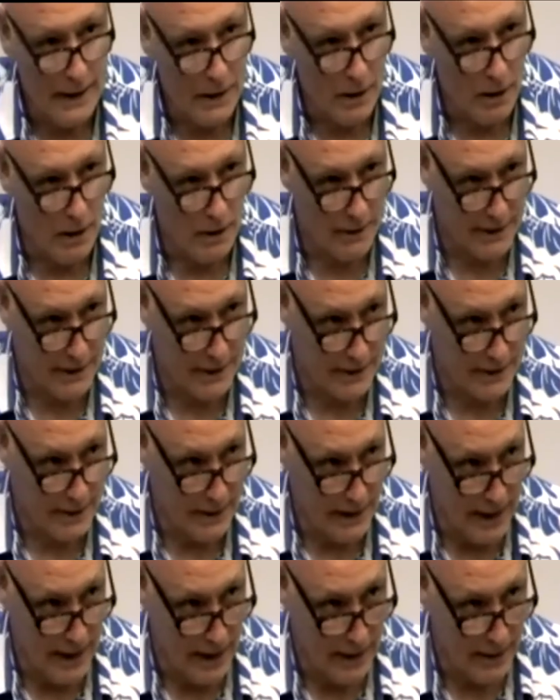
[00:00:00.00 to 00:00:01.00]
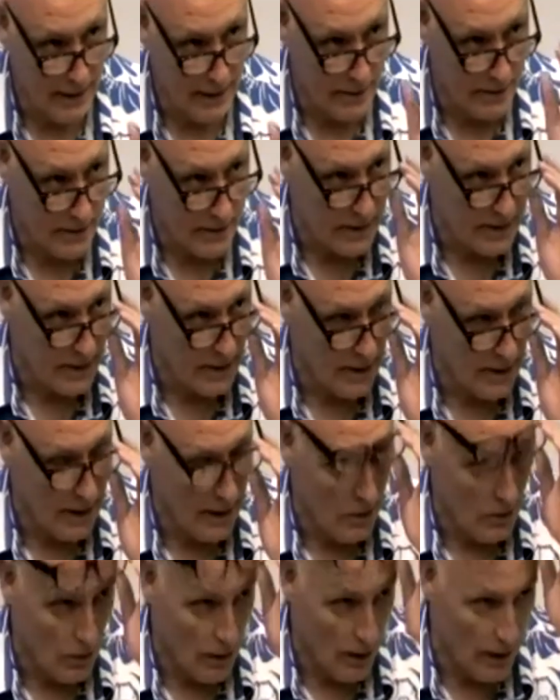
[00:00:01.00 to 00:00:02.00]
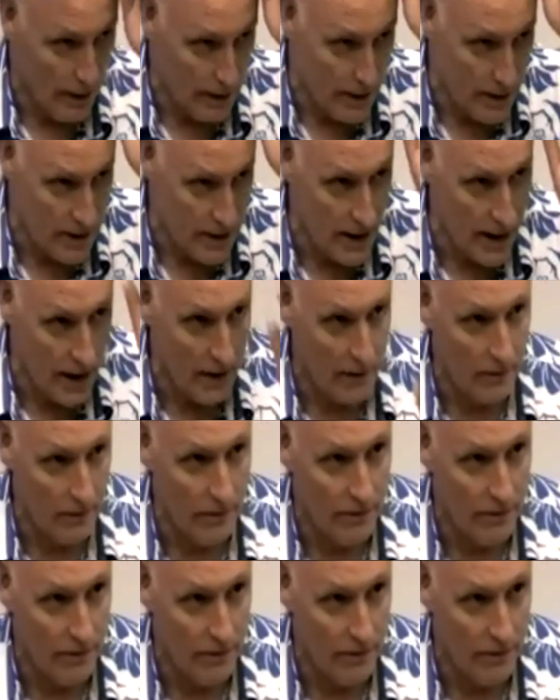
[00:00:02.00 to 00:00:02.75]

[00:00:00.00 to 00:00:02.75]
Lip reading: contacted the editors right at the start of